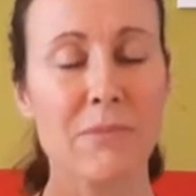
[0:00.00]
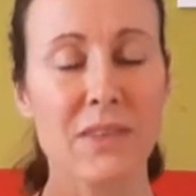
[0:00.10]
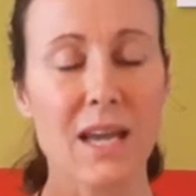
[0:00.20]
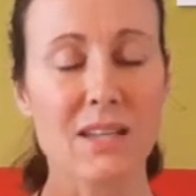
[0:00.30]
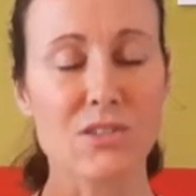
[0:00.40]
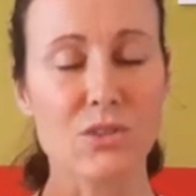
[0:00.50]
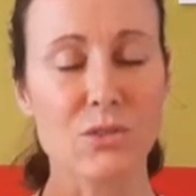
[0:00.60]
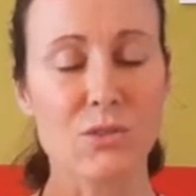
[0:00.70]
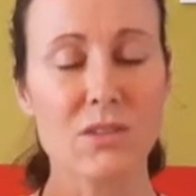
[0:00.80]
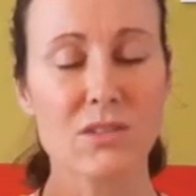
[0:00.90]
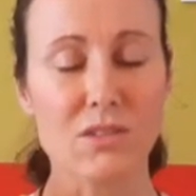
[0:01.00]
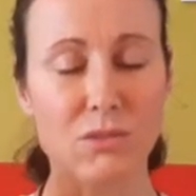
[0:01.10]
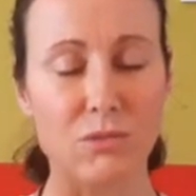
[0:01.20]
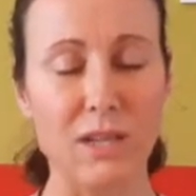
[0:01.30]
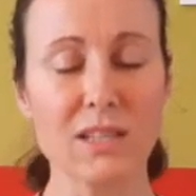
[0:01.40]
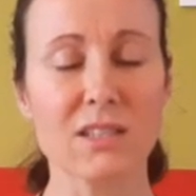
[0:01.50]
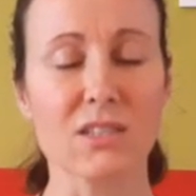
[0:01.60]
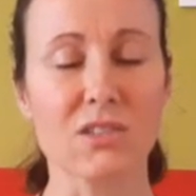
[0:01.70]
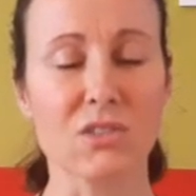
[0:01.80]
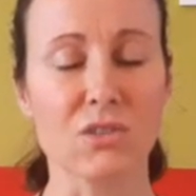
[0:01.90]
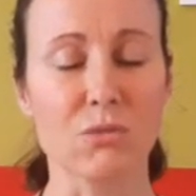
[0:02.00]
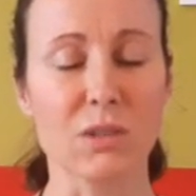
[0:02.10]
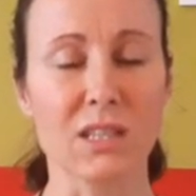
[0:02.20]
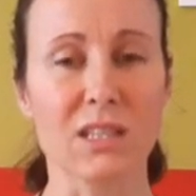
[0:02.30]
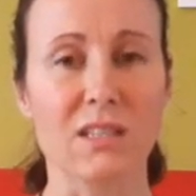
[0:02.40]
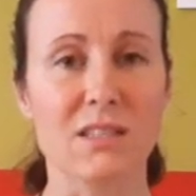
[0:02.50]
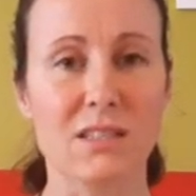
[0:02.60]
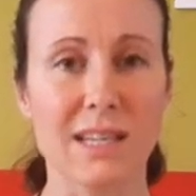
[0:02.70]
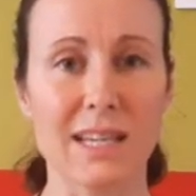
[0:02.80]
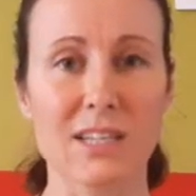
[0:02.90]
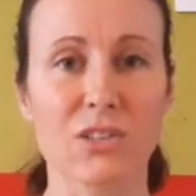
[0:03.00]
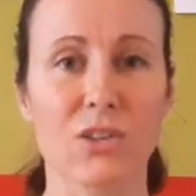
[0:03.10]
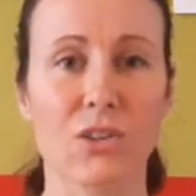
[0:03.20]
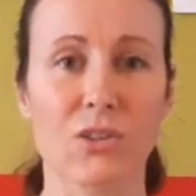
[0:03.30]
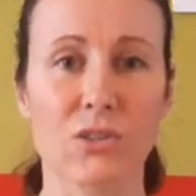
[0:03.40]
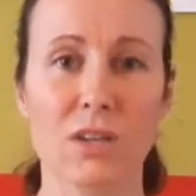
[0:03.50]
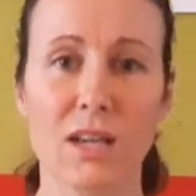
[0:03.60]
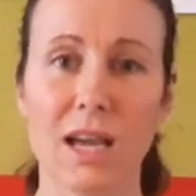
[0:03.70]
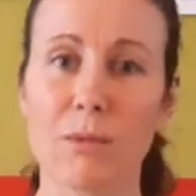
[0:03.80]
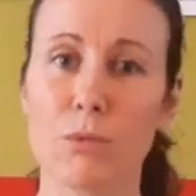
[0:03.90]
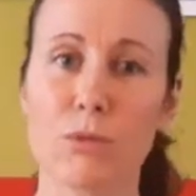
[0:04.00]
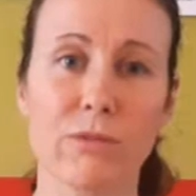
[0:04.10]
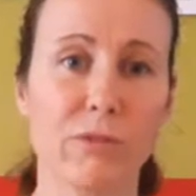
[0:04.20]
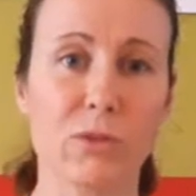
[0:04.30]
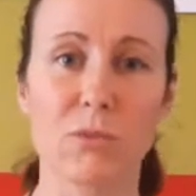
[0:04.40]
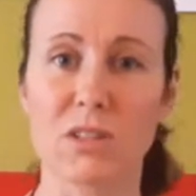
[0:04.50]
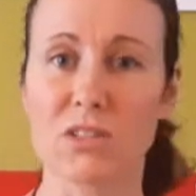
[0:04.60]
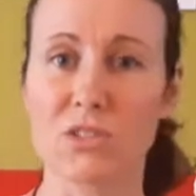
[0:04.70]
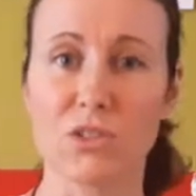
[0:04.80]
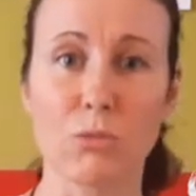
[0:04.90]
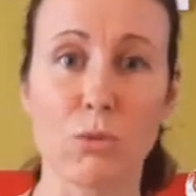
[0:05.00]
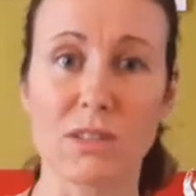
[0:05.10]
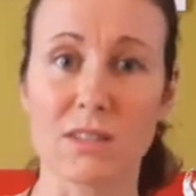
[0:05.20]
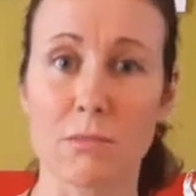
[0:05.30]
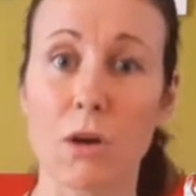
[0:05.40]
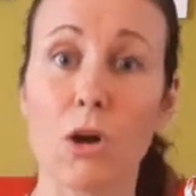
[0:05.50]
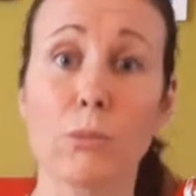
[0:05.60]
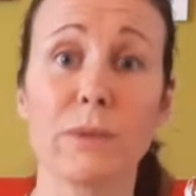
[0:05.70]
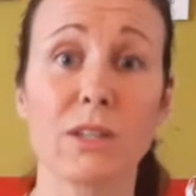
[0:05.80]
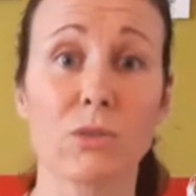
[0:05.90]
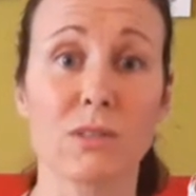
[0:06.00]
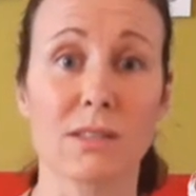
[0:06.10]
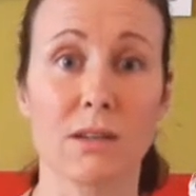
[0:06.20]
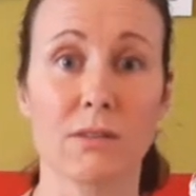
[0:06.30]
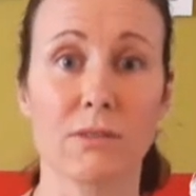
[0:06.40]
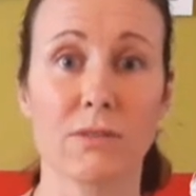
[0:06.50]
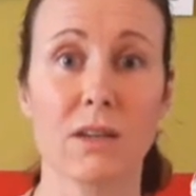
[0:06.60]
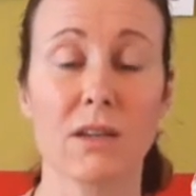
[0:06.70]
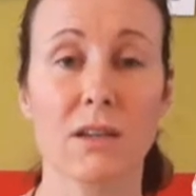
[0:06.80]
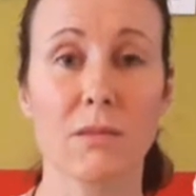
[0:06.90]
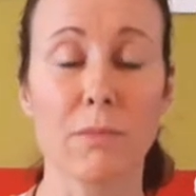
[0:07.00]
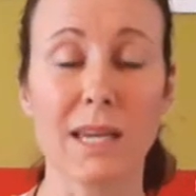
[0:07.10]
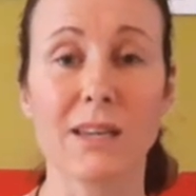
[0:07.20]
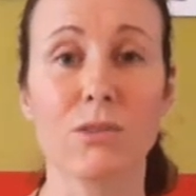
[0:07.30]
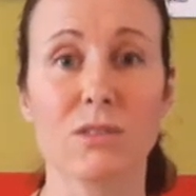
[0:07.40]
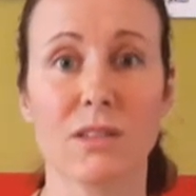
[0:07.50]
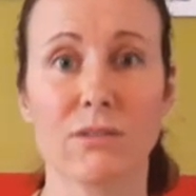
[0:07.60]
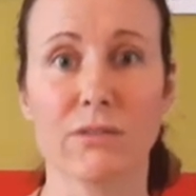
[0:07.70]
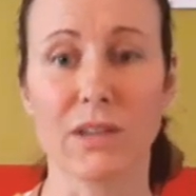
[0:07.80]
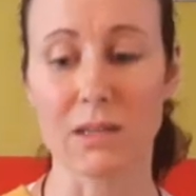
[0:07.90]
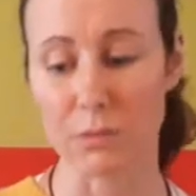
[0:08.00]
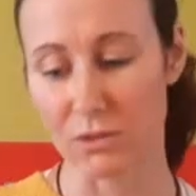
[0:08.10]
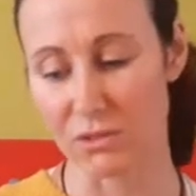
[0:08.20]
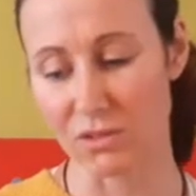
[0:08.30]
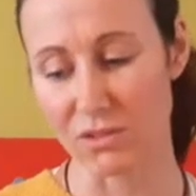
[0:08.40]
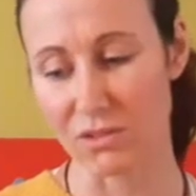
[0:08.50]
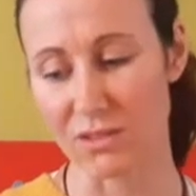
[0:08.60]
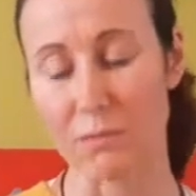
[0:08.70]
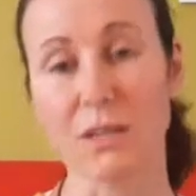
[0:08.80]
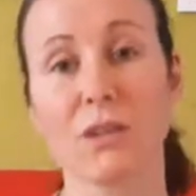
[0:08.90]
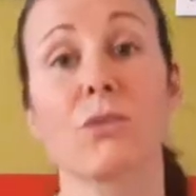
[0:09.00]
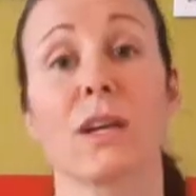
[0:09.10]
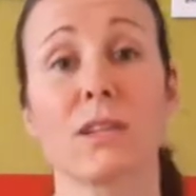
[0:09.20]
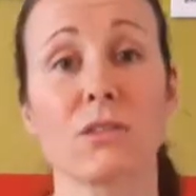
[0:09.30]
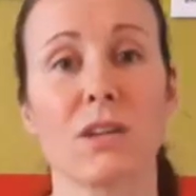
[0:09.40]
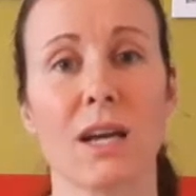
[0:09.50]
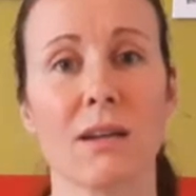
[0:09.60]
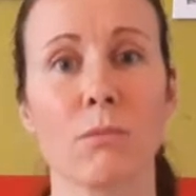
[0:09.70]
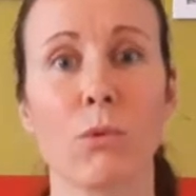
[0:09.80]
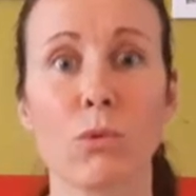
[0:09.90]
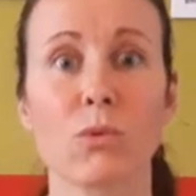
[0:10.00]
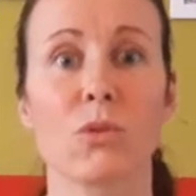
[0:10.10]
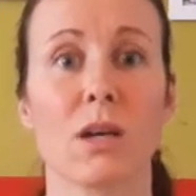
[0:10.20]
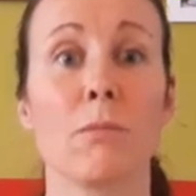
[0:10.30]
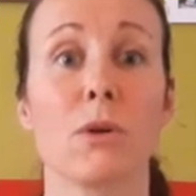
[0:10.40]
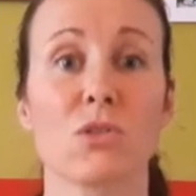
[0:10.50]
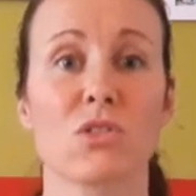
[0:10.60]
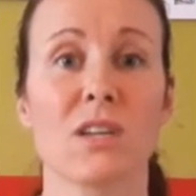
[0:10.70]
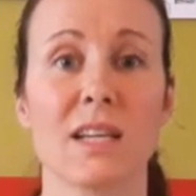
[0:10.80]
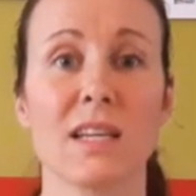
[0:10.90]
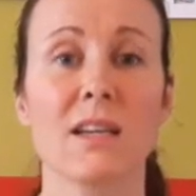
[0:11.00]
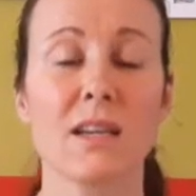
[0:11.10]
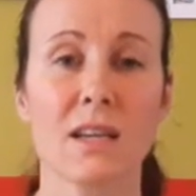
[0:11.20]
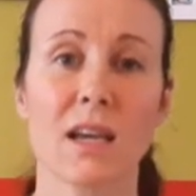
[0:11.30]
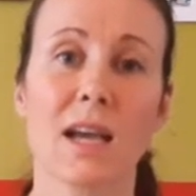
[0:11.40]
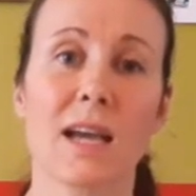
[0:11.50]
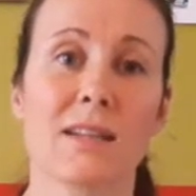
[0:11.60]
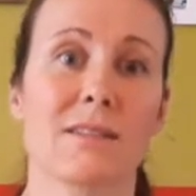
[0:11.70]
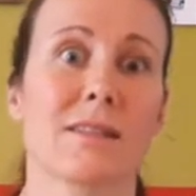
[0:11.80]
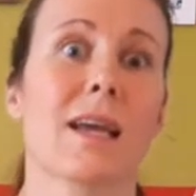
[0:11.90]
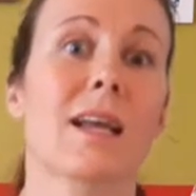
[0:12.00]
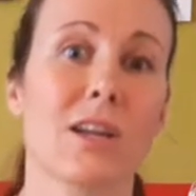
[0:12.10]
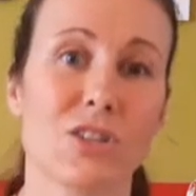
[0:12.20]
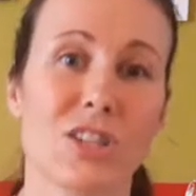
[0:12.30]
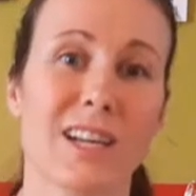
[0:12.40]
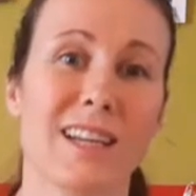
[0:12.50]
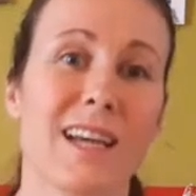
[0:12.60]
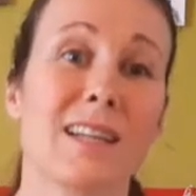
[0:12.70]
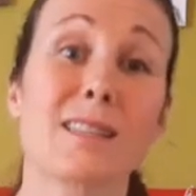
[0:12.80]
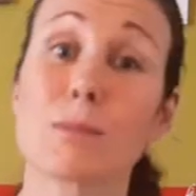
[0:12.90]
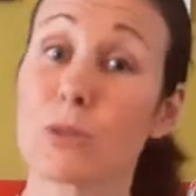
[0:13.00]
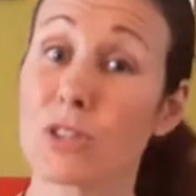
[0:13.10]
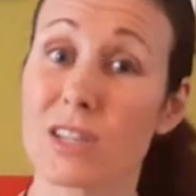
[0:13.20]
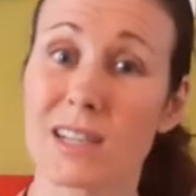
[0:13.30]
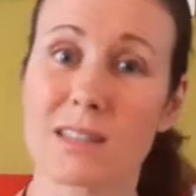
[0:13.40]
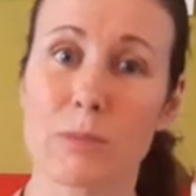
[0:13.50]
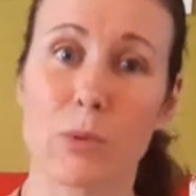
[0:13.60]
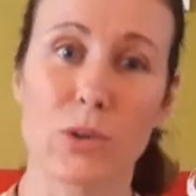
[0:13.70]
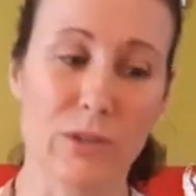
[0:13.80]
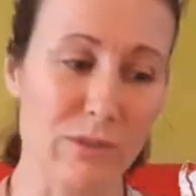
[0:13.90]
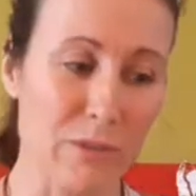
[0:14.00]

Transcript: As you surrender to what it is, let it go, and move forward with this new wisdom, opening yourself, making yourself available to something greater and more emotionally and psychologically and spiritually supportive.